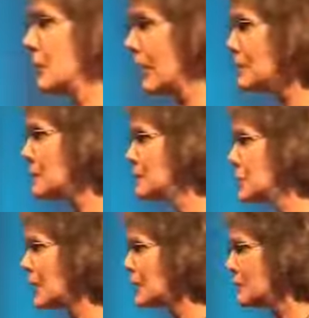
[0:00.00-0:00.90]
and I've been
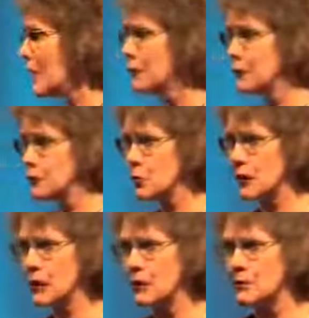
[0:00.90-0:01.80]
checking them out for
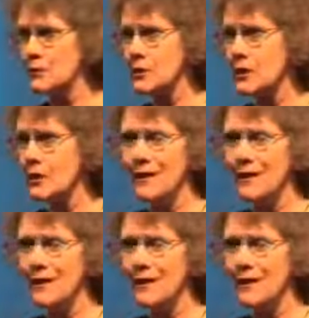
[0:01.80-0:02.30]
twenty years.